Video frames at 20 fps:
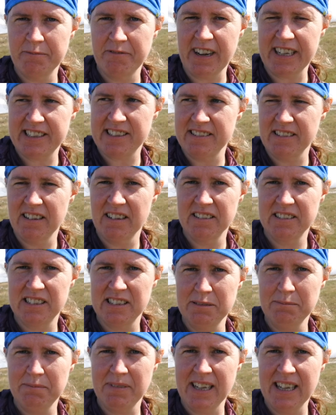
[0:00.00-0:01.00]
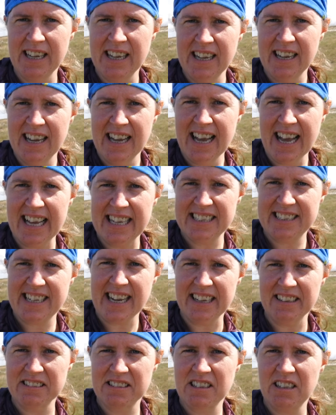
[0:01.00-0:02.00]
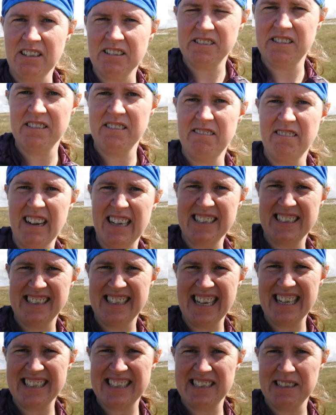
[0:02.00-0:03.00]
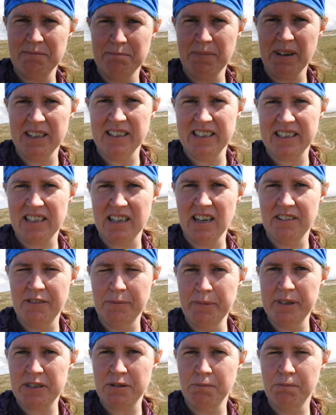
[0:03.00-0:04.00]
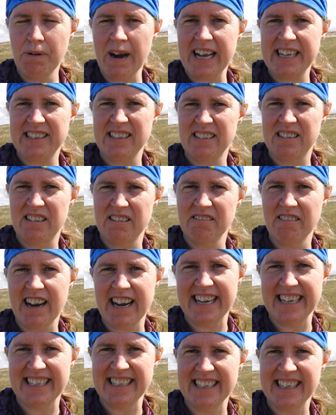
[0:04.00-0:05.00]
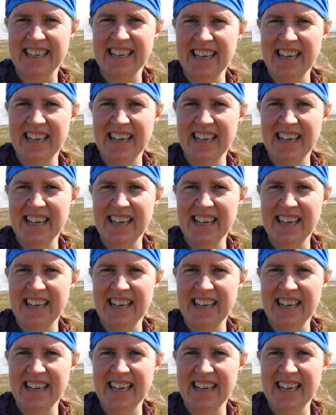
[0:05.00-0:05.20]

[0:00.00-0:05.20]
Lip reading: vaginatum, hairtails cotton grass, and that's symbolic of a much wetter terrain.